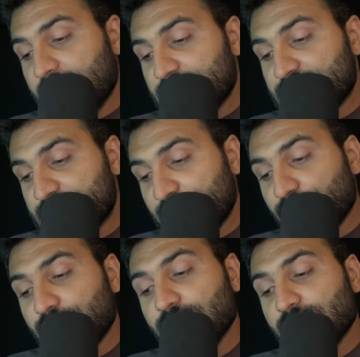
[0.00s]

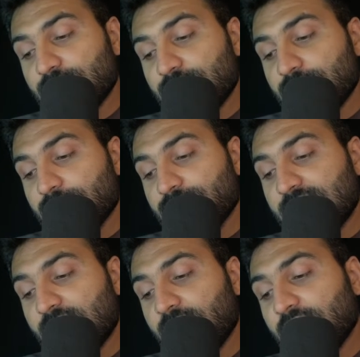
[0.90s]
0
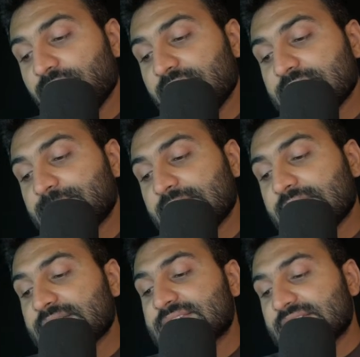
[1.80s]
will always be
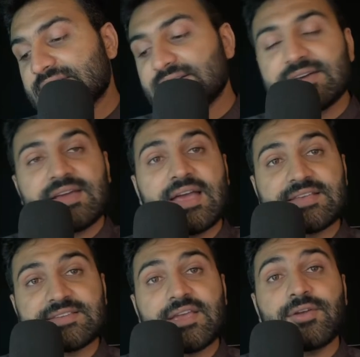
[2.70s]
considered
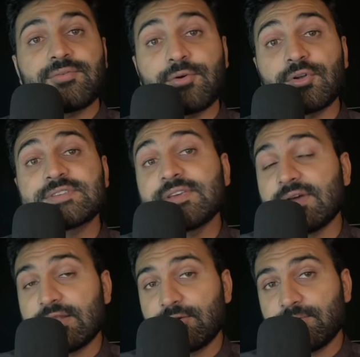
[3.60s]
as a falsy
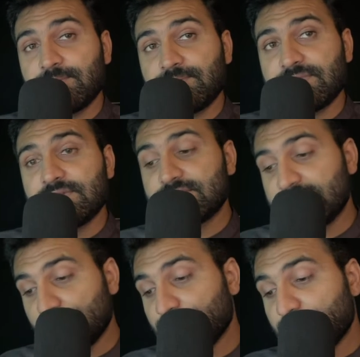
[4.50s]
value.
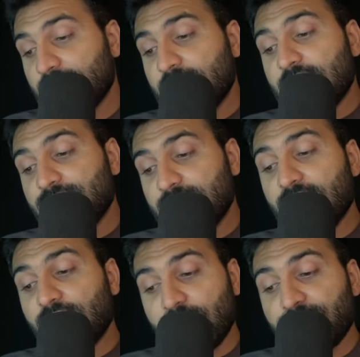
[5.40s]
0 will
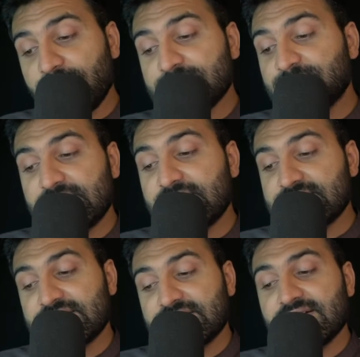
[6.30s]
always be
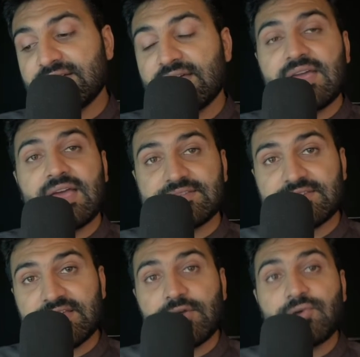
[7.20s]
considered as
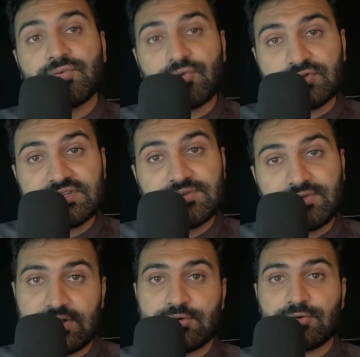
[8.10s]
a falsy
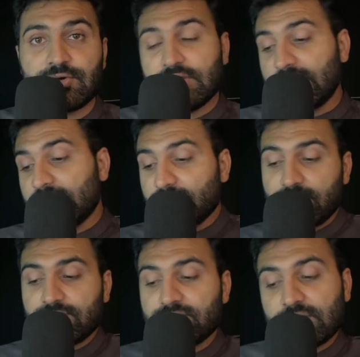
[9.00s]
value,
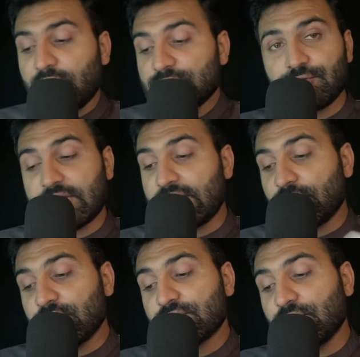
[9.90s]
because we
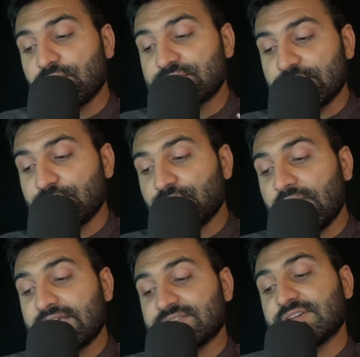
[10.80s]
cannot call 0
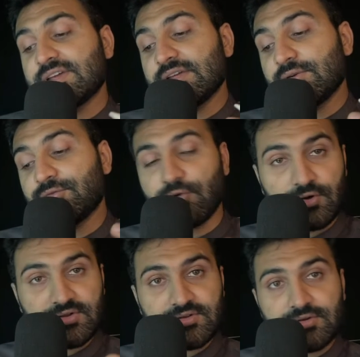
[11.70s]
as a
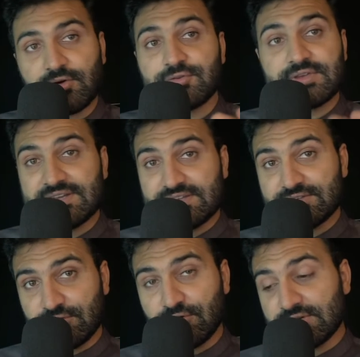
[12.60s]
false because it is
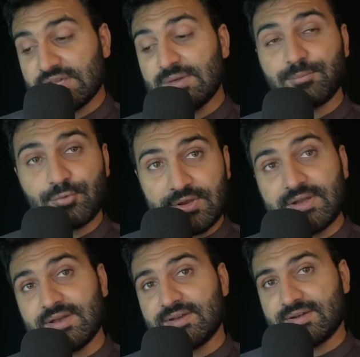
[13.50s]
not a
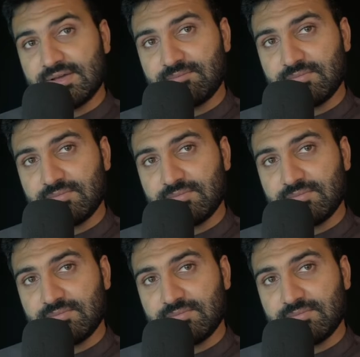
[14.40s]
boolean data type.